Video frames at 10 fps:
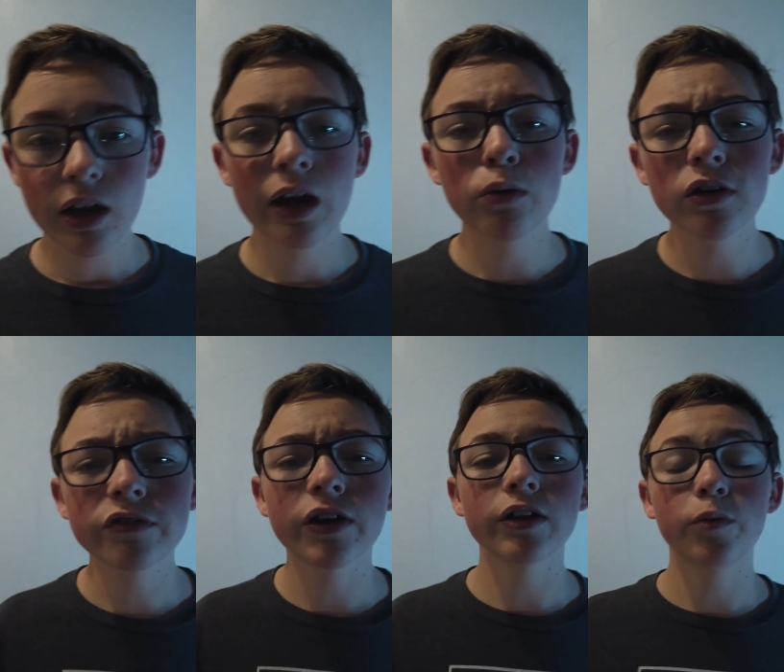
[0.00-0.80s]
It worked
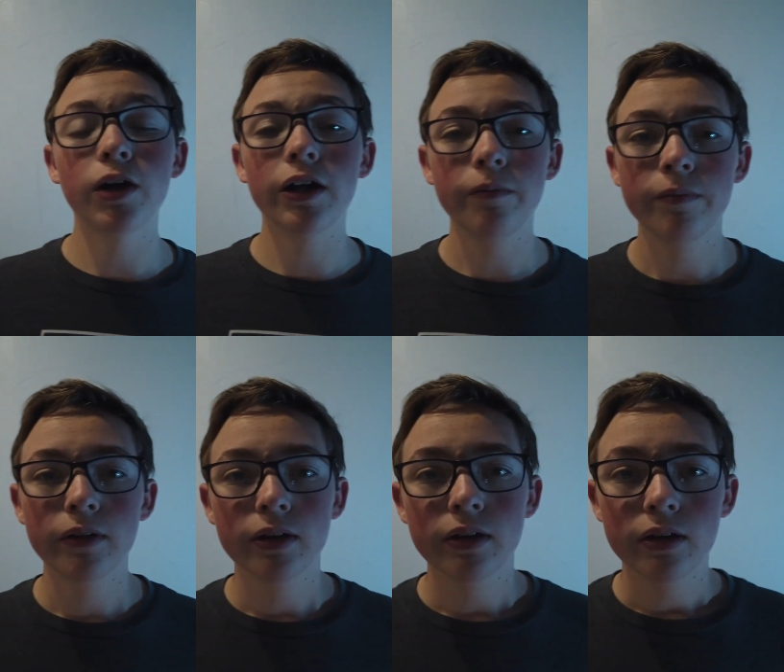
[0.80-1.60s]
fairly well,
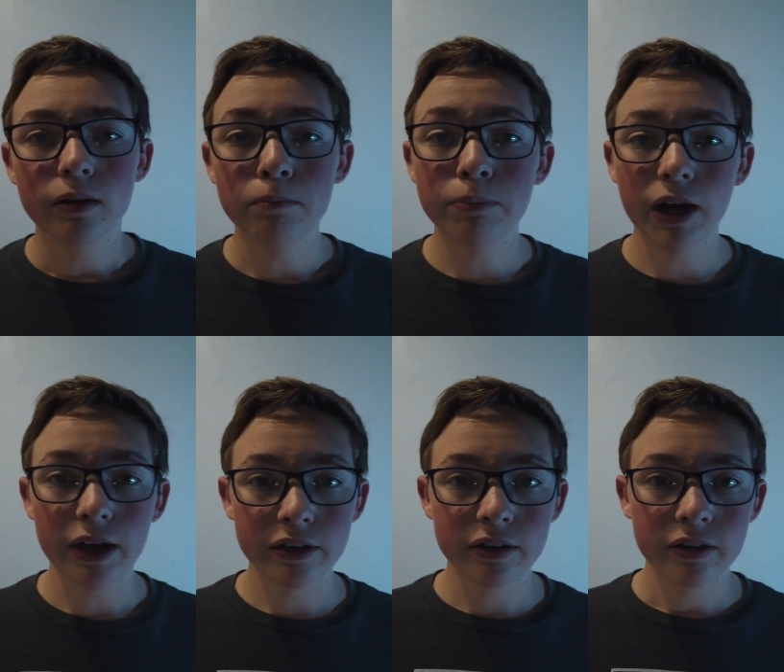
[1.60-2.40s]

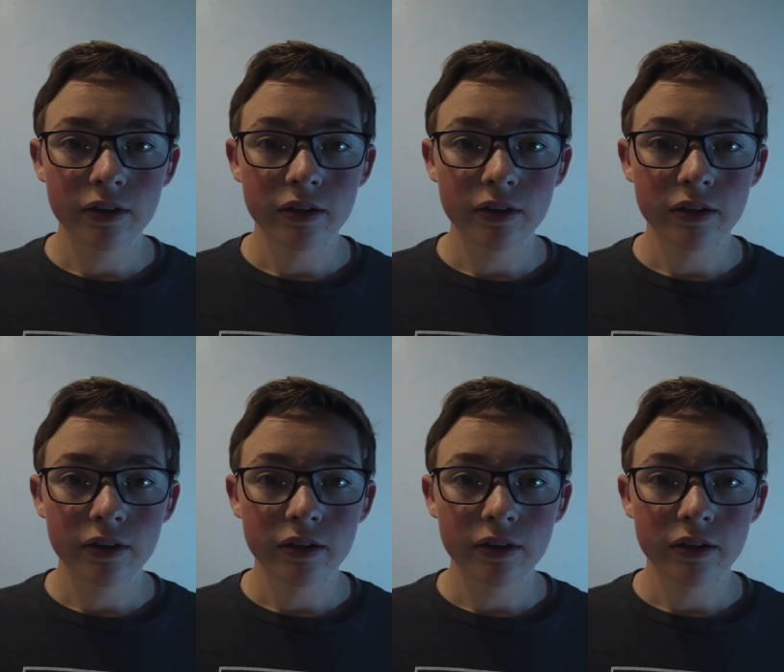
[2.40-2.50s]
but